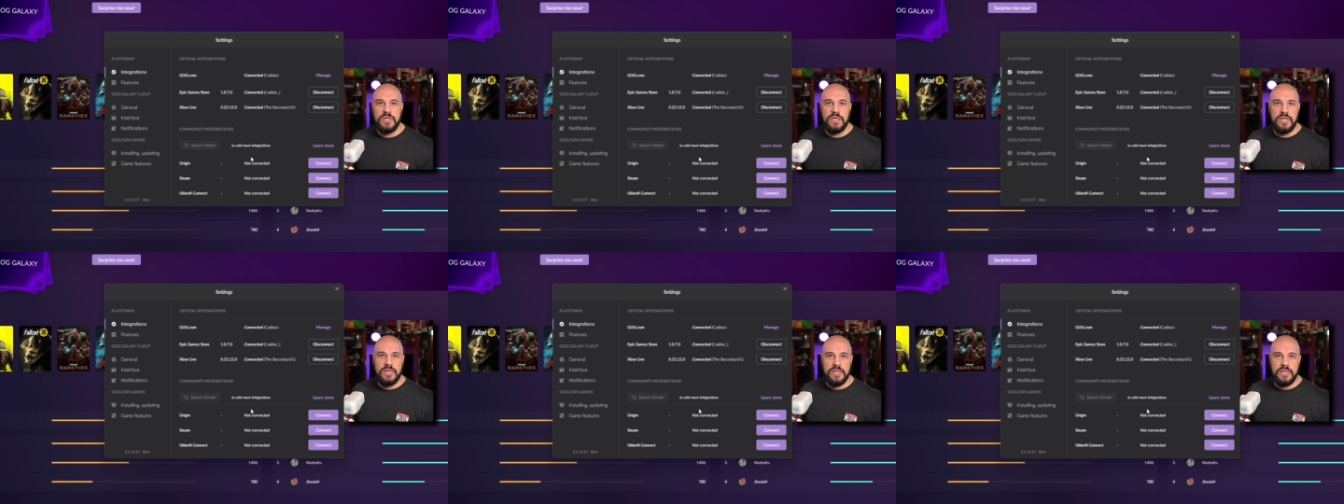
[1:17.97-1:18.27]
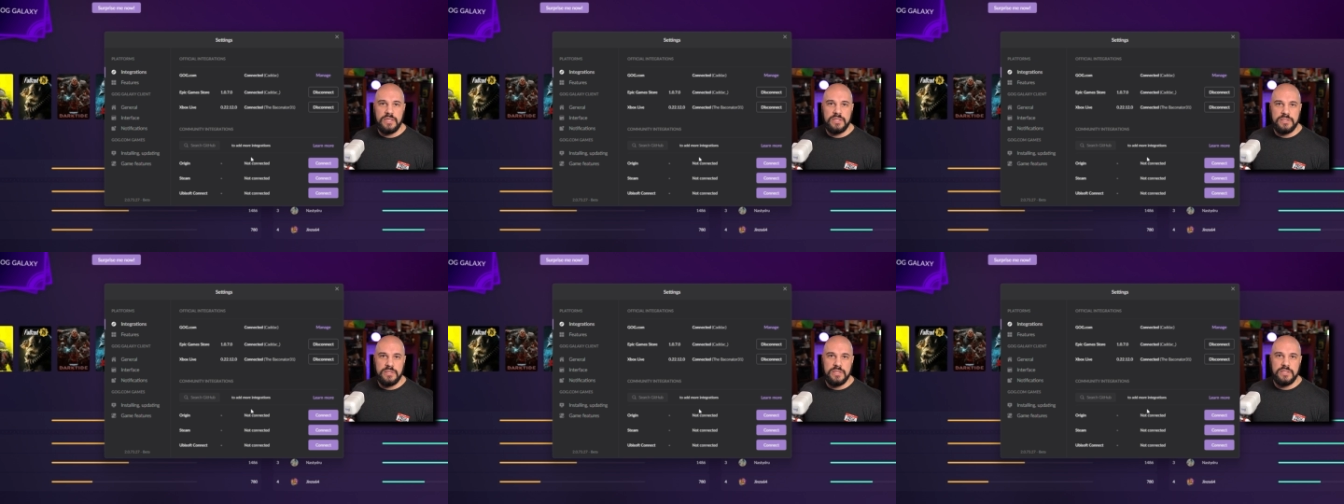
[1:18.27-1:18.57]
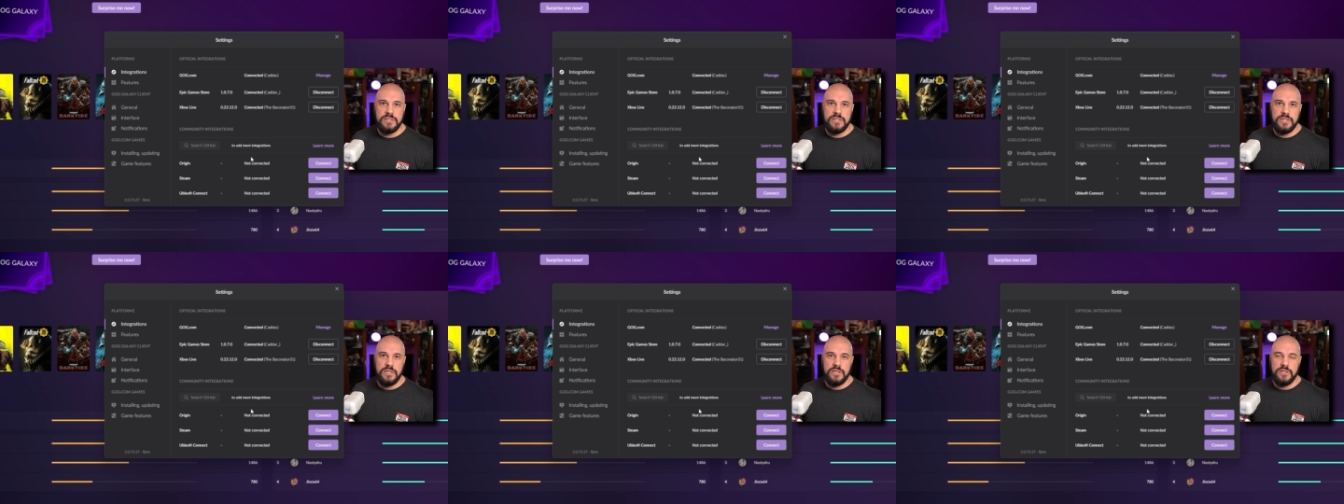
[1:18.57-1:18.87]

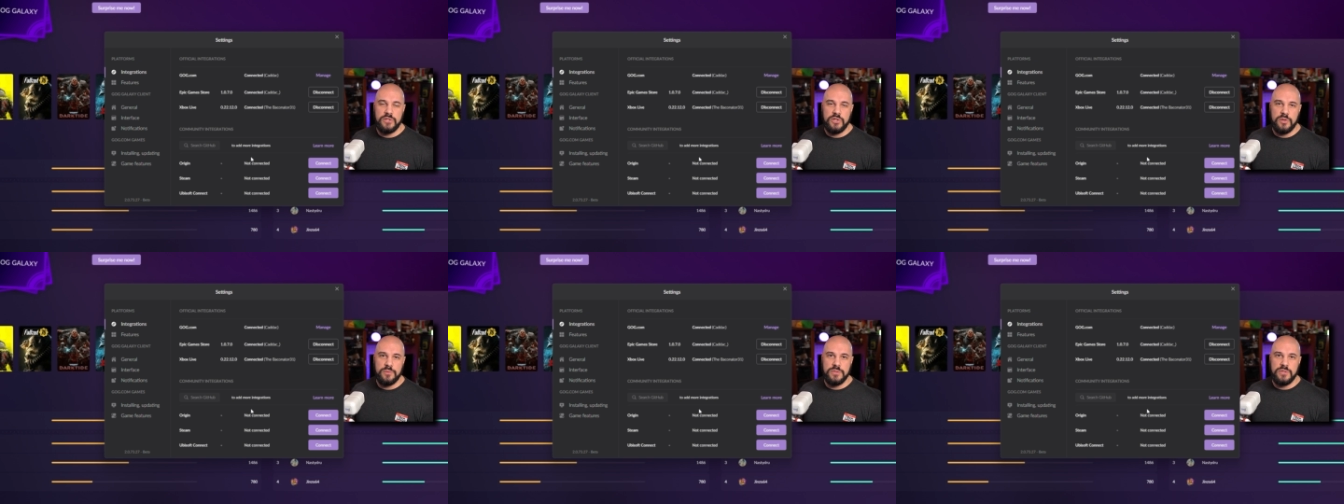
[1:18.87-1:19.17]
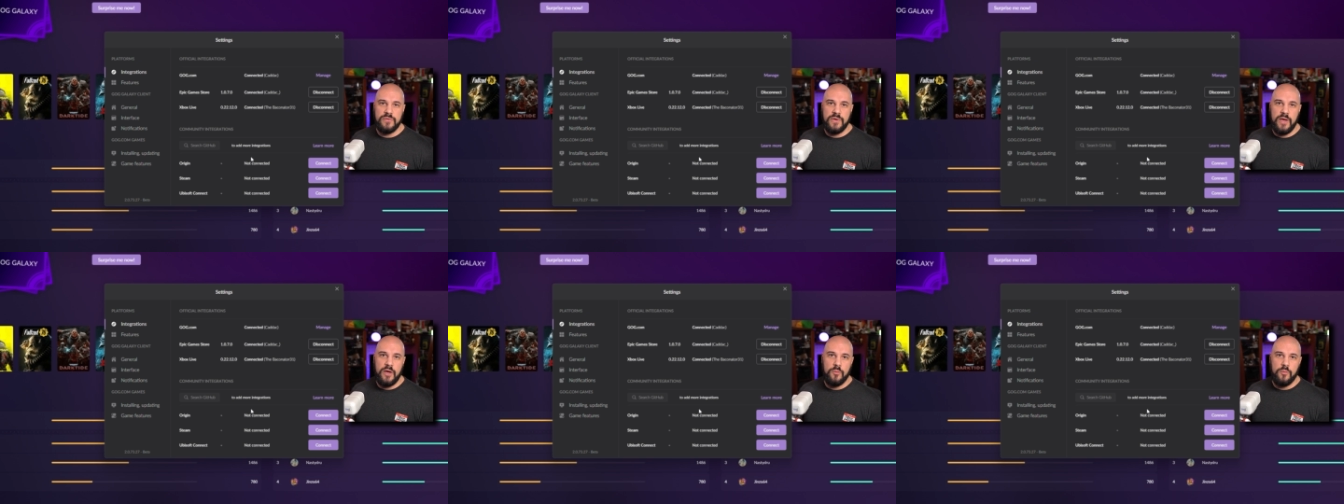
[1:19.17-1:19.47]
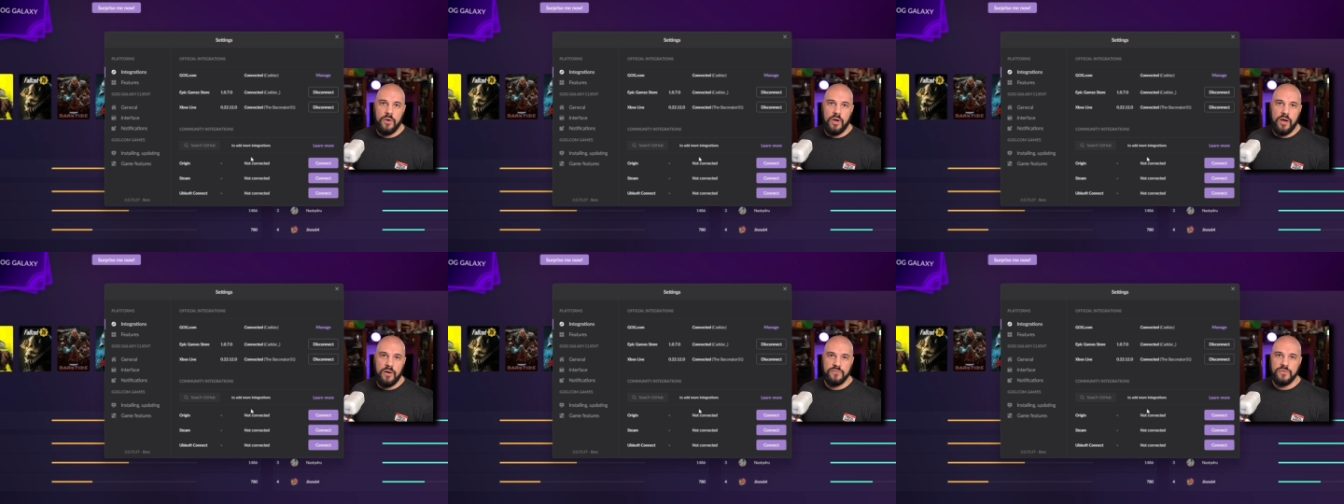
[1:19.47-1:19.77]
inconsistent in terms of how
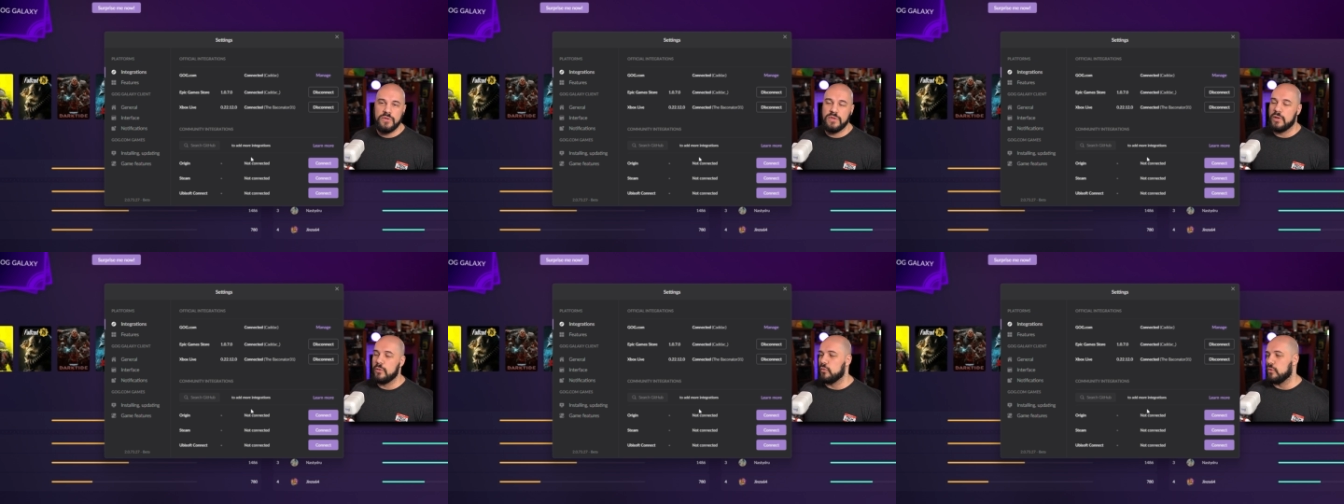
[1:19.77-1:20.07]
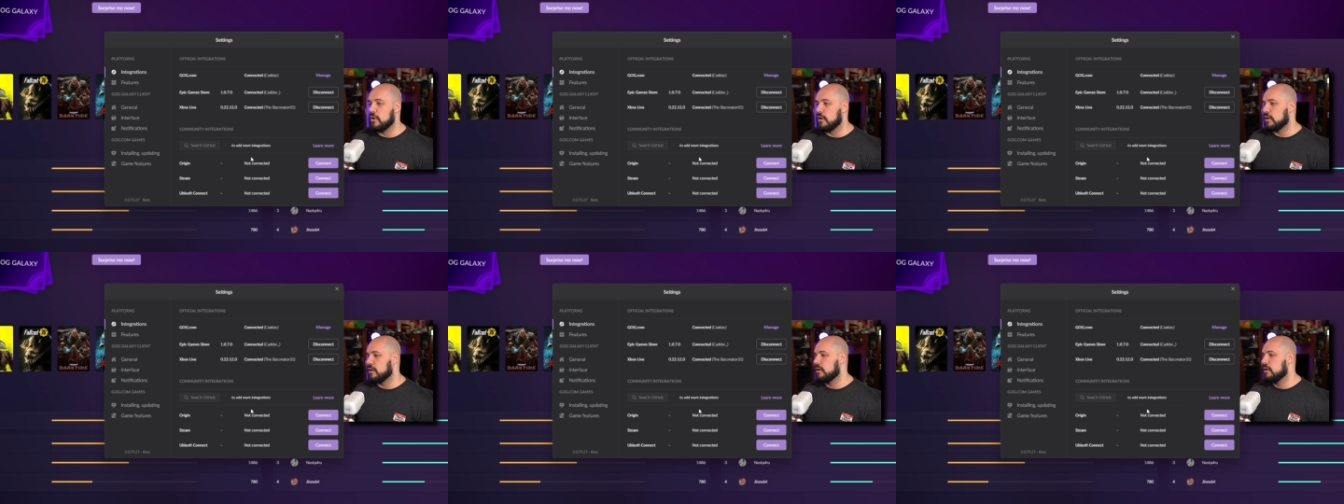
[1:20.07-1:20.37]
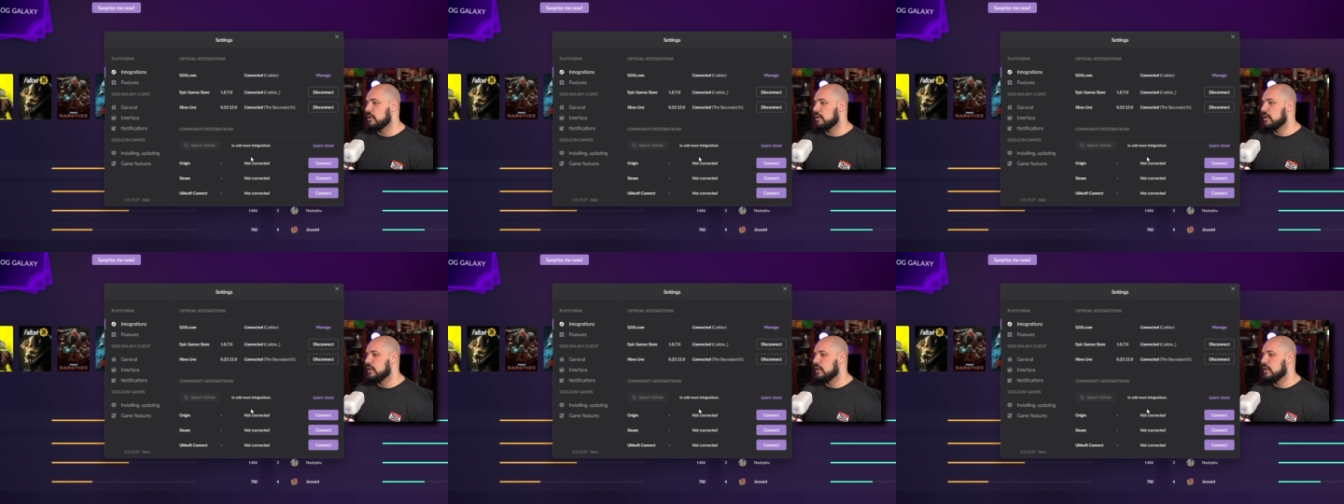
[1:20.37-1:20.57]
often they work.